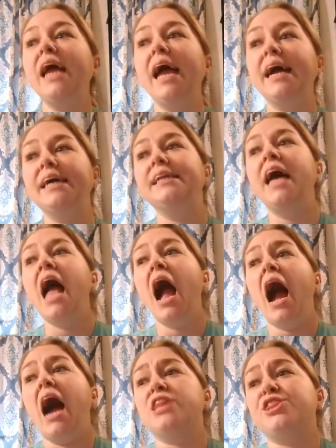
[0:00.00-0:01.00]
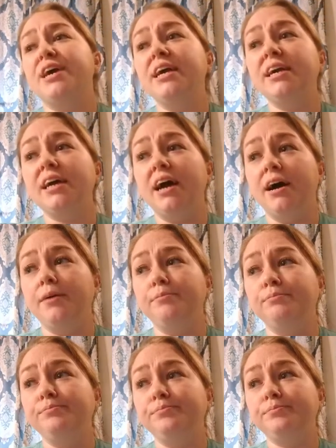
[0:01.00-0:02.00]
And I think
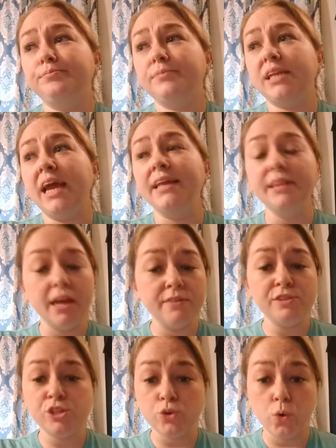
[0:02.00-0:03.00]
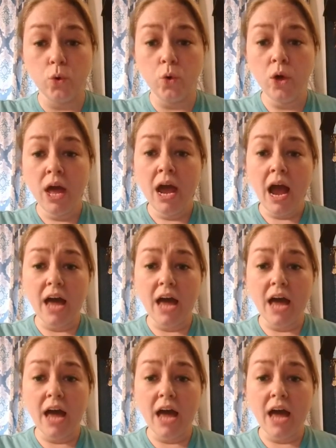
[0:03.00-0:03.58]
um, he loves school.